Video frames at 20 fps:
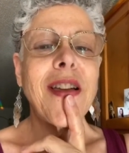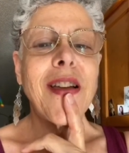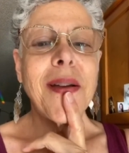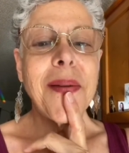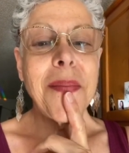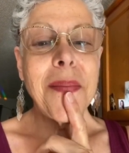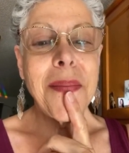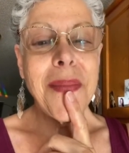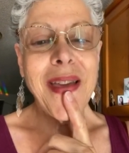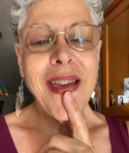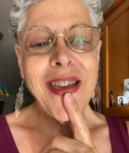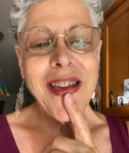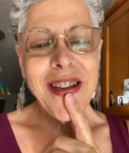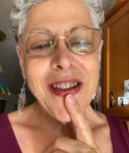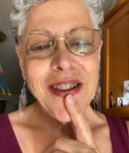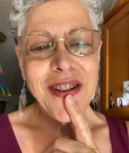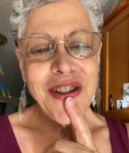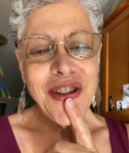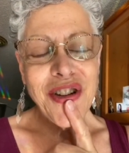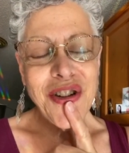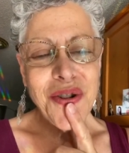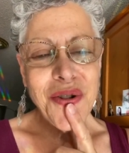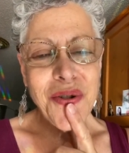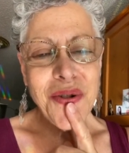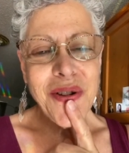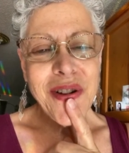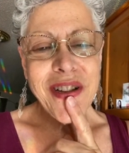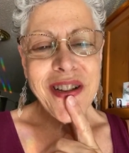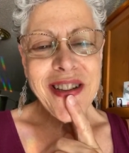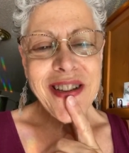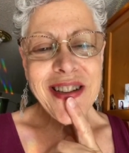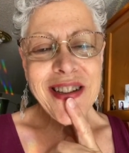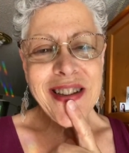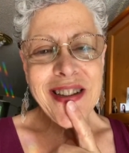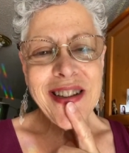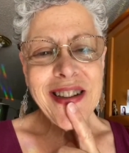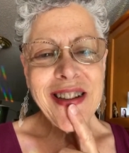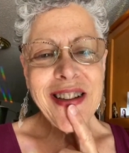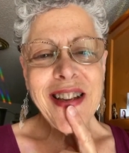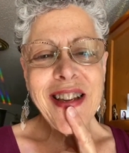make a choice.
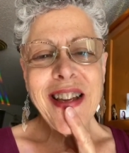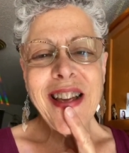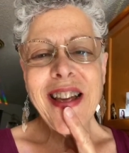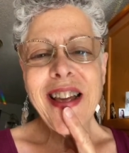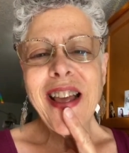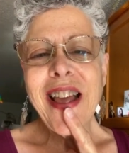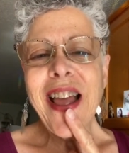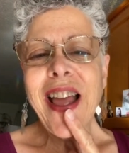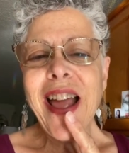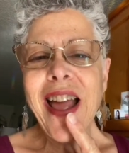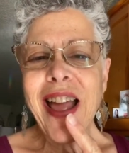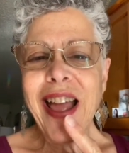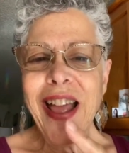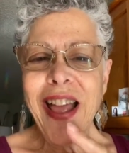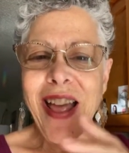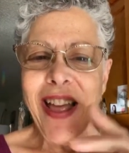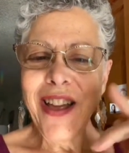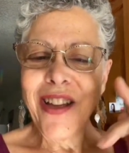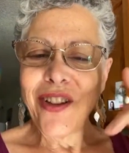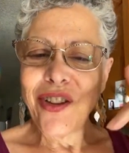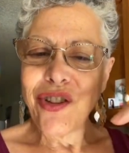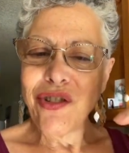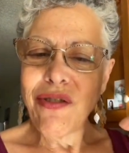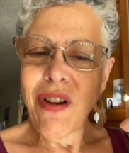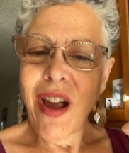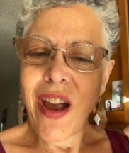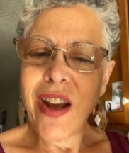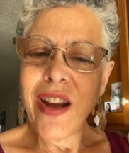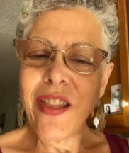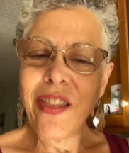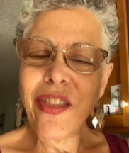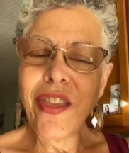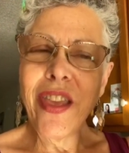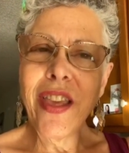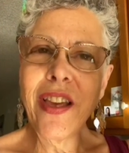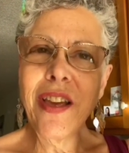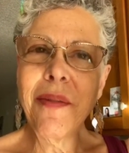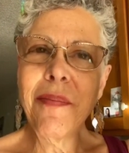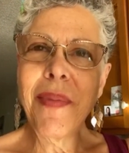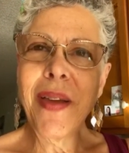Try to
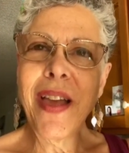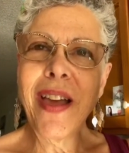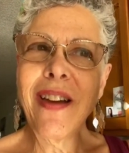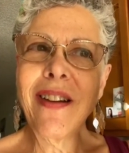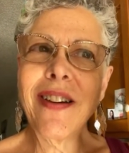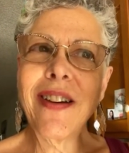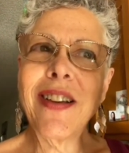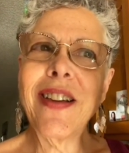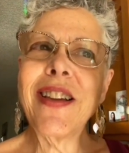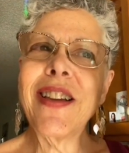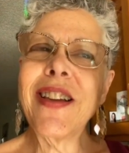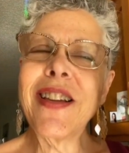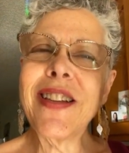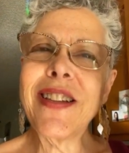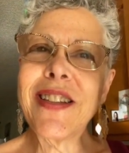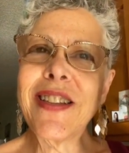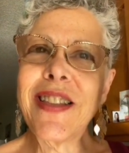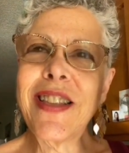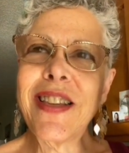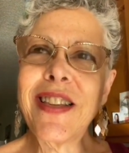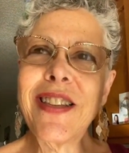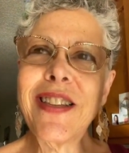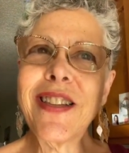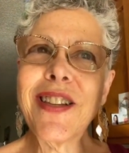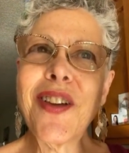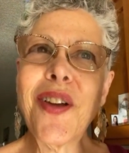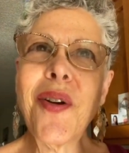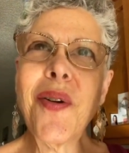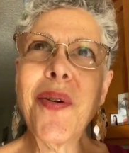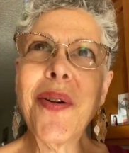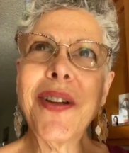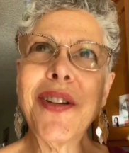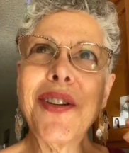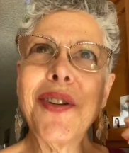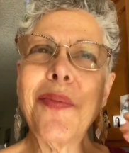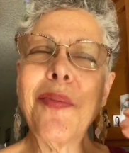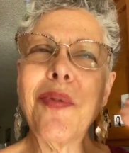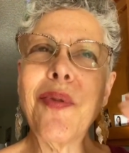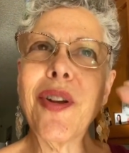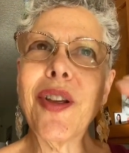think about, is this going to
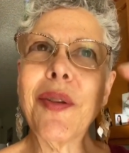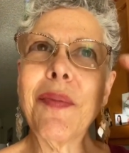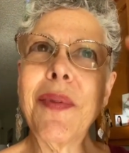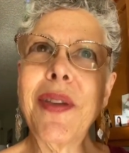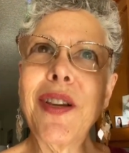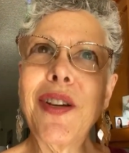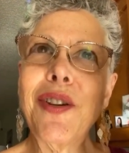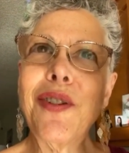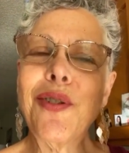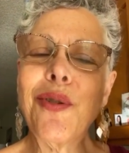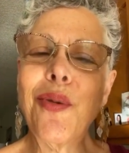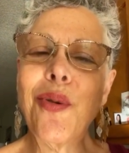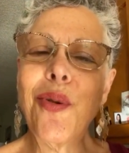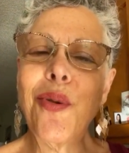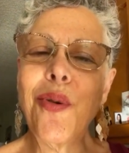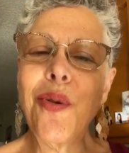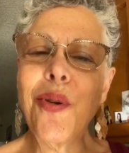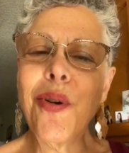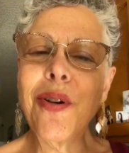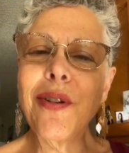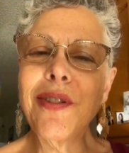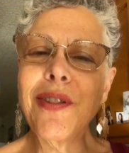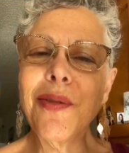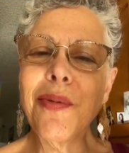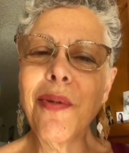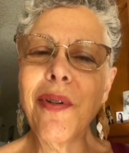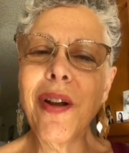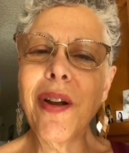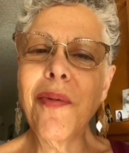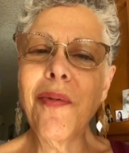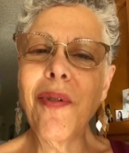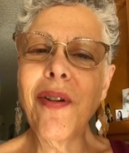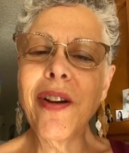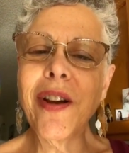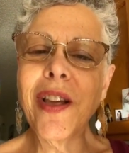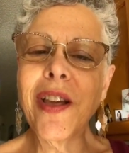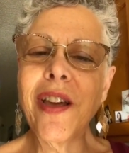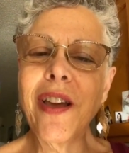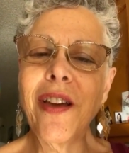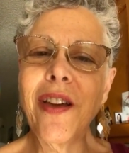bring me towards where I want to
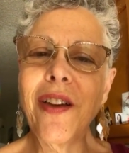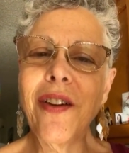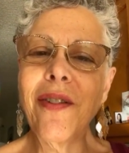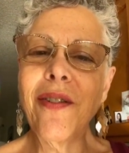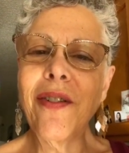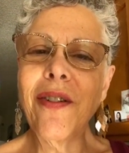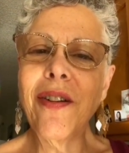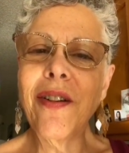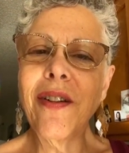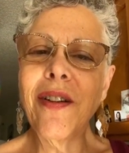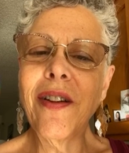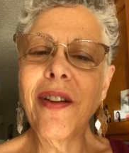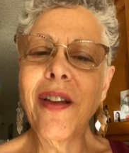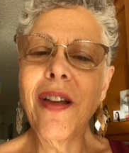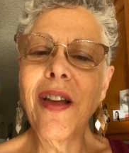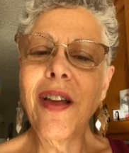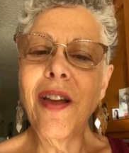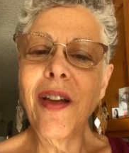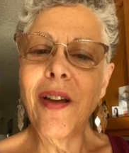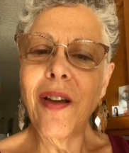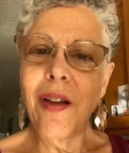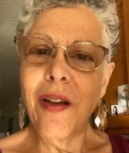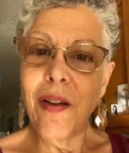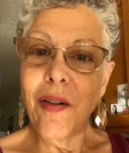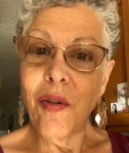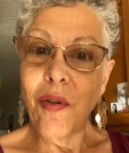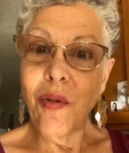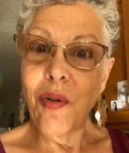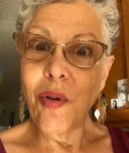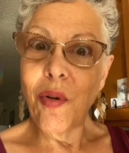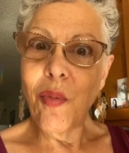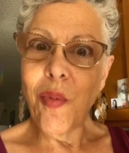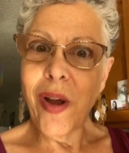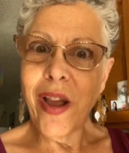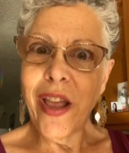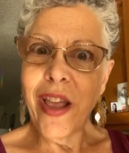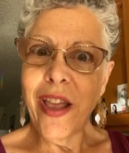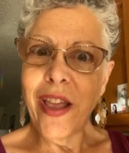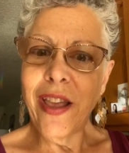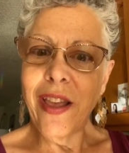go or
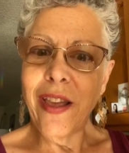away?